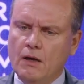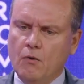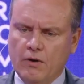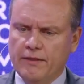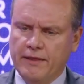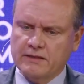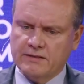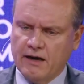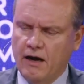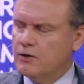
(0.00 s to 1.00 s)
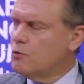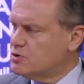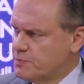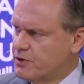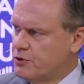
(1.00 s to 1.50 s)
one of the things that Honeywell has
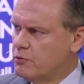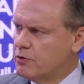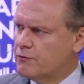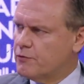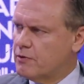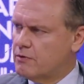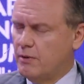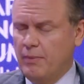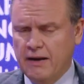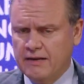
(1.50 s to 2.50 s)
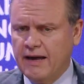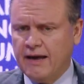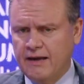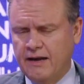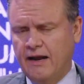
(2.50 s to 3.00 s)
been doing for about a
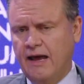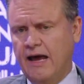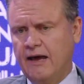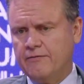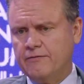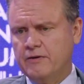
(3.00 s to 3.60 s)
decade and a half